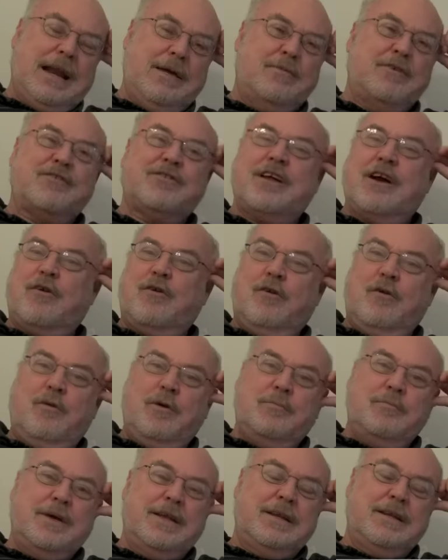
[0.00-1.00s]
My name is Darrell
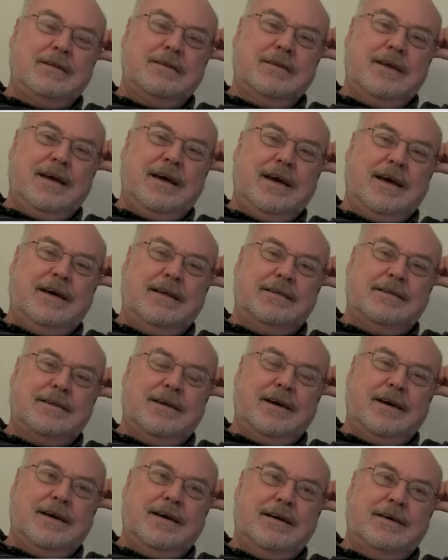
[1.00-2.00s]
Whitman, and
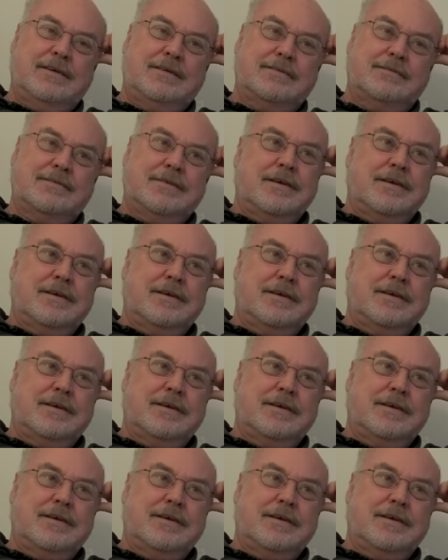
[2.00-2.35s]
uh,